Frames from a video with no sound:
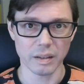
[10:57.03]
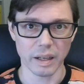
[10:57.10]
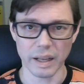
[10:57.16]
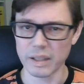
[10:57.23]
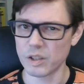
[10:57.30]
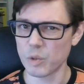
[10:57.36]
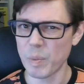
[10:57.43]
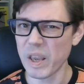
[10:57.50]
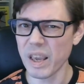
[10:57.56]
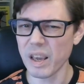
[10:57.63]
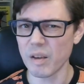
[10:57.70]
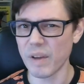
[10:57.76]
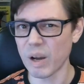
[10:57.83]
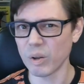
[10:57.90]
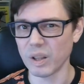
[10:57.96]
And speaking
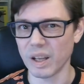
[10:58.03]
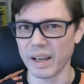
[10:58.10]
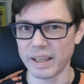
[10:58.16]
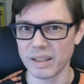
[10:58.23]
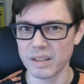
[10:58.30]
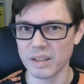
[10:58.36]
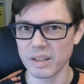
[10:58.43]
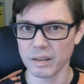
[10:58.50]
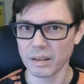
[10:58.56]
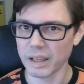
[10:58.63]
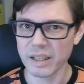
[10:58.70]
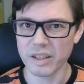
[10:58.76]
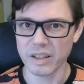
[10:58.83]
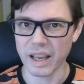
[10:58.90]
of outlines, let's